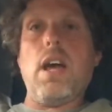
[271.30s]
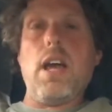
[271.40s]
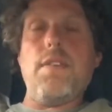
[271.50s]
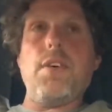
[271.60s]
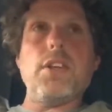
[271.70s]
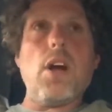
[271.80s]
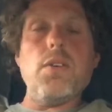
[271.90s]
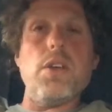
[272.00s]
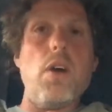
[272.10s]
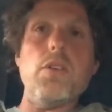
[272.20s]
if I
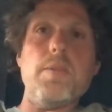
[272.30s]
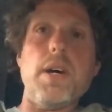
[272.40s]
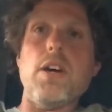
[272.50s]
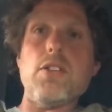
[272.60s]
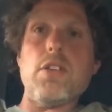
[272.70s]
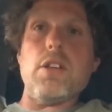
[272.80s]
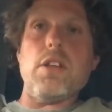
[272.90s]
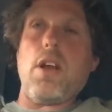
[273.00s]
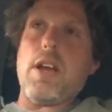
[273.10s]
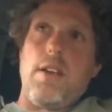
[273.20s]
don't know the person,
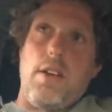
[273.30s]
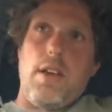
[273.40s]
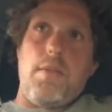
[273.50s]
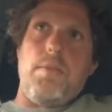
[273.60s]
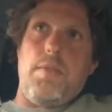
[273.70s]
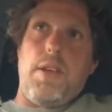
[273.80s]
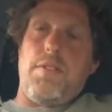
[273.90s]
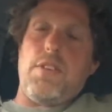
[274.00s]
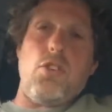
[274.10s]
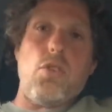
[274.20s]

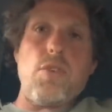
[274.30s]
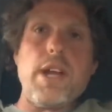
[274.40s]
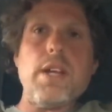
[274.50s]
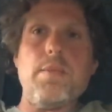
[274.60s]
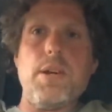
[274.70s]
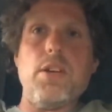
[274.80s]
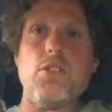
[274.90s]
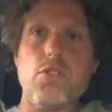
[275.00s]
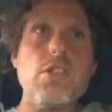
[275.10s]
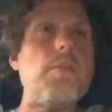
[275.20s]
if it's not a regular
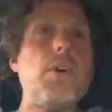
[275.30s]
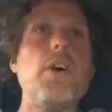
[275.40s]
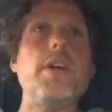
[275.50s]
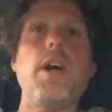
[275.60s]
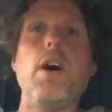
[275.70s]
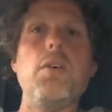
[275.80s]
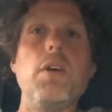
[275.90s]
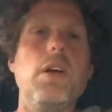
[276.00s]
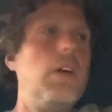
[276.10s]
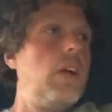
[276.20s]
person or someone I know,
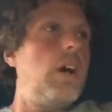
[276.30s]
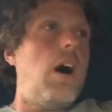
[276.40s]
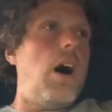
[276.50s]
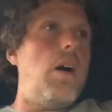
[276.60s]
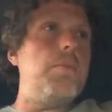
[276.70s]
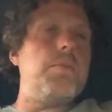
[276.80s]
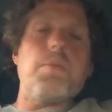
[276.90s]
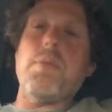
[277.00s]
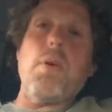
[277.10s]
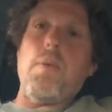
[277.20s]
I'm
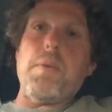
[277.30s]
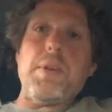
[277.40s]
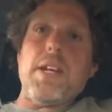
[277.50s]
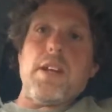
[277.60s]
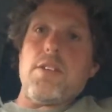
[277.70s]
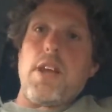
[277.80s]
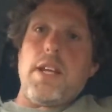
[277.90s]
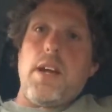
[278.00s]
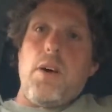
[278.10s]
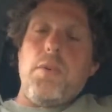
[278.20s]
probably going to say
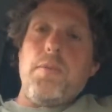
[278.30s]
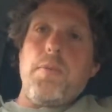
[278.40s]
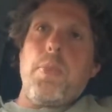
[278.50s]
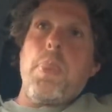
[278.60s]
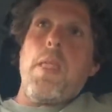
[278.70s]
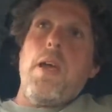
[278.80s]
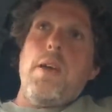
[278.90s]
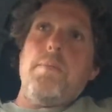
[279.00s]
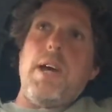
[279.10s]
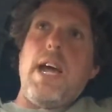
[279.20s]
no.
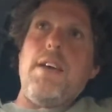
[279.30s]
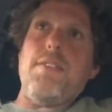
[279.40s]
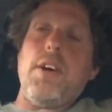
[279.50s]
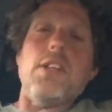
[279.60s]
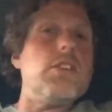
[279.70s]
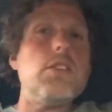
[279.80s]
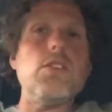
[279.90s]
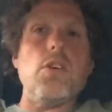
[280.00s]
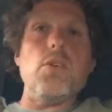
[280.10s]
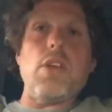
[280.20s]
But if I
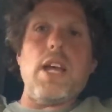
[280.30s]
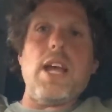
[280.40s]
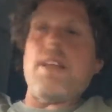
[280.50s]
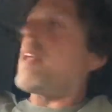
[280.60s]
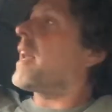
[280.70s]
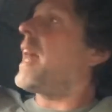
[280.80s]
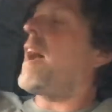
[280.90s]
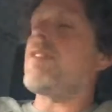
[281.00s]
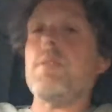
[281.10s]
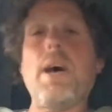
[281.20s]
do say yes, they're going to
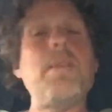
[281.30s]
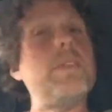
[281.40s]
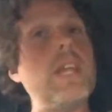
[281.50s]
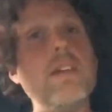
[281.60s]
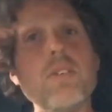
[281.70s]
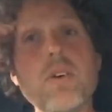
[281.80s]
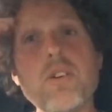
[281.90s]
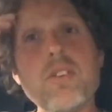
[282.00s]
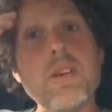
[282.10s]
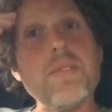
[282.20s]
have to pay material
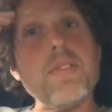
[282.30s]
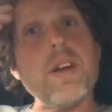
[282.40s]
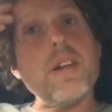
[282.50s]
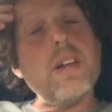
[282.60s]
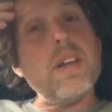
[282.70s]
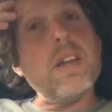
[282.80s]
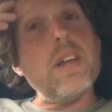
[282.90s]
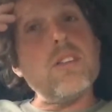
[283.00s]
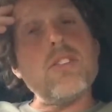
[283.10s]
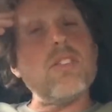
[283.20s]
costs up front, and
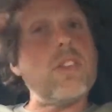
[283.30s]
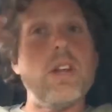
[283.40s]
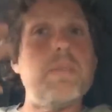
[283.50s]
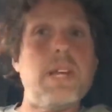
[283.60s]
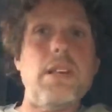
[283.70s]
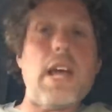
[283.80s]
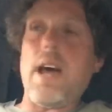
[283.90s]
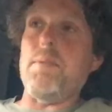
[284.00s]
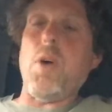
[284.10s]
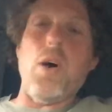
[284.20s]
it's just going to be
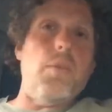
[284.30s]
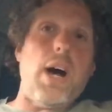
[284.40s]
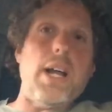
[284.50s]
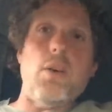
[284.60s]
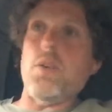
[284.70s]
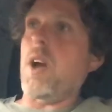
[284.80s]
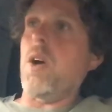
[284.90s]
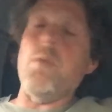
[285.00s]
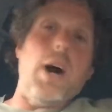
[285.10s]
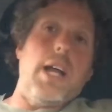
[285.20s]
that my way or
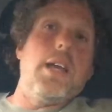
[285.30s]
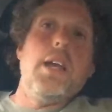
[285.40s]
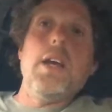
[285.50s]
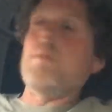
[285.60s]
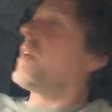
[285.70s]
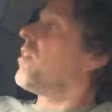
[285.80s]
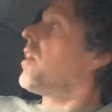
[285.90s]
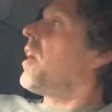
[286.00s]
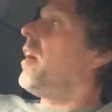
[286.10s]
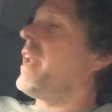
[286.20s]
no way, because
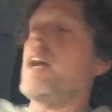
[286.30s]
I can't